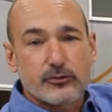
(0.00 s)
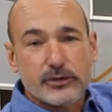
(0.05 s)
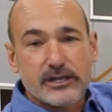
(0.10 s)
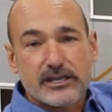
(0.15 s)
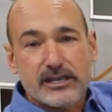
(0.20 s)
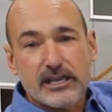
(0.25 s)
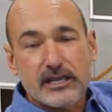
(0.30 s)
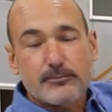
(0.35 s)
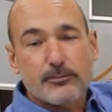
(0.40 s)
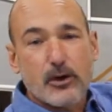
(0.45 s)
we
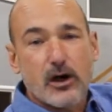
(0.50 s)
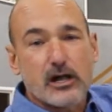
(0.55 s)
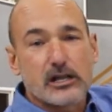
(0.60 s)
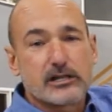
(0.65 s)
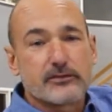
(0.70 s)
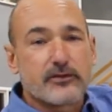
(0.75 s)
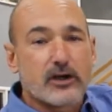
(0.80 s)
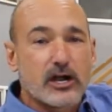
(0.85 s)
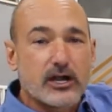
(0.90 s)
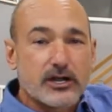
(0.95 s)
keep all
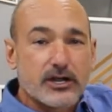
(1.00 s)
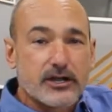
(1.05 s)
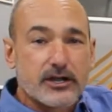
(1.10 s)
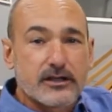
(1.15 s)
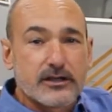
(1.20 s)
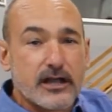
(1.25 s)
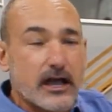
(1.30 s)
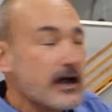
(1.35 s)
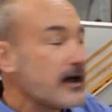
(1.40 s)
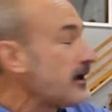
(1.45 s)
of our
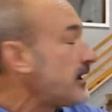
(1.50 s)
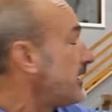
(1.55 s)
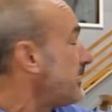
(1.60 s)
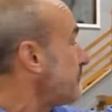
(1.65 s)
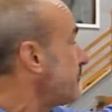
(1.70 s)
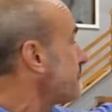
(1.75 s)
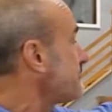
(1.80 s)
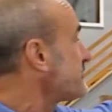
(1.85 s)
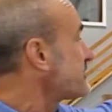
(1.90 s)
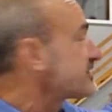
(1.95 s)

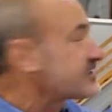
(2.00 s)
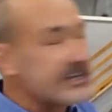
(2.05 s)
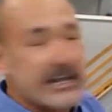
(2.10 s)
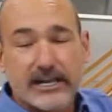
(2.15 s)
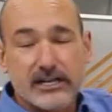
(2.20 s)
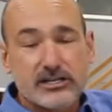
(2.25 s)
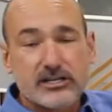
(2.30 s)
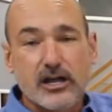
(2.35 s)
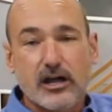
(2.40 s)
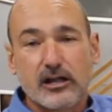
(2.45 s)

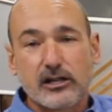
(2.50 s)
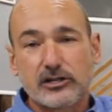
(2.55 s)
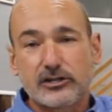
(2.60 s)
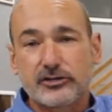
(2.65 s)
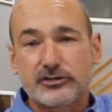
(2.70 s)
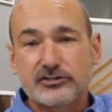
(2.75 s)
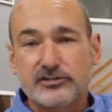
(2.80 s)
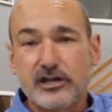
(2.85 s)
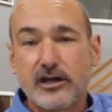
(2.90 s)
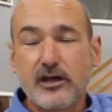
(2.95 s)
stain
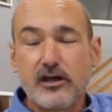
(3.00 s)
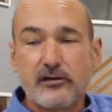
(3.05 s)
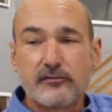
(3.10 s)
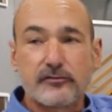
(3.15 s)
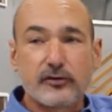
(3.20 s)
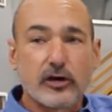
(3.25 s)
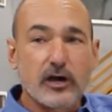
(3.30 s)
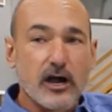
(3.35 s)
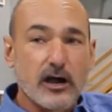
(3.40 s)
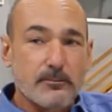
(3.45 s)
colors
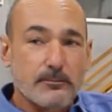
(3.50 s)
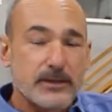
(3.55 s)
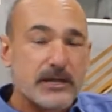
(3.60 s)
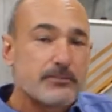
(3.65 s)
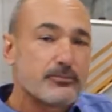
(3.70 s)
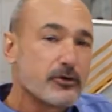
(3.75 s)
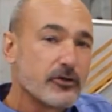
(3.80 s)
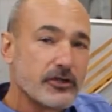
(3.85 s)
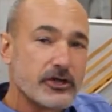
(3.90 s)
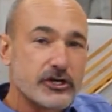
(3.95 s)
for our
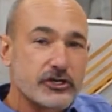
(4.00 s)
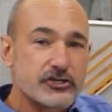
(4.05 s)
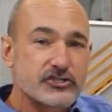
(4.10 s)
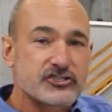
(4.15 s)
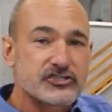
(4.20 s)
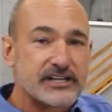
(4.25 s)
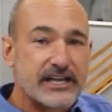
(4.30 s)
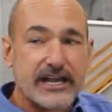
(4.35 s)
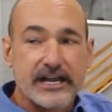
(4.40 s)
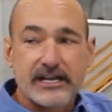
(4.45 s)
people that are
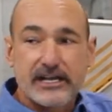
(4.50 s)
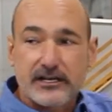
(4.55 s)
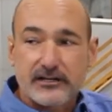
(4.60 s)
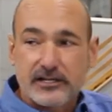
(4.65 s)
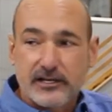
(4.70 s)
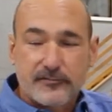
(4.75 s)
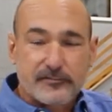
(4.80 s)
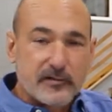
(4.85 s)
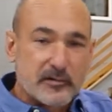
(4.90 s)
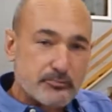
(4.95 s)
staining
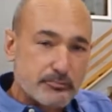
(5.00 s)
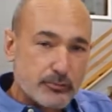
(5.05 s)
different